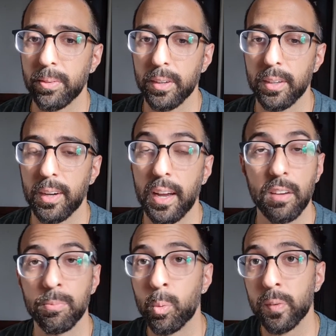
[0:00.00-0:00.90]
I
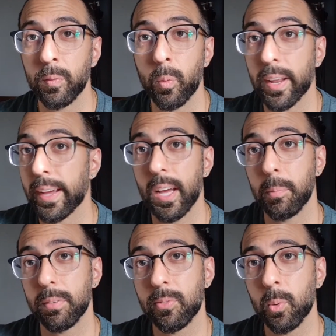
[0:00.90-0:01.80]
have more than what I had
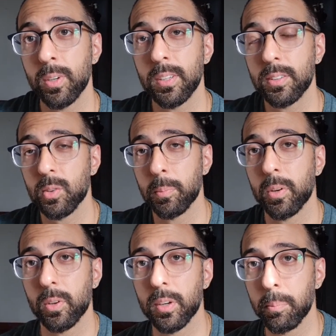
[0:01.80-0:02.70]
before, so I'm not
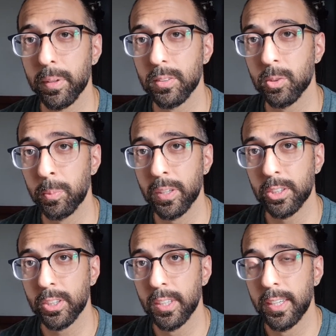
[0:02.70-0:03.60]
gonna complain too much.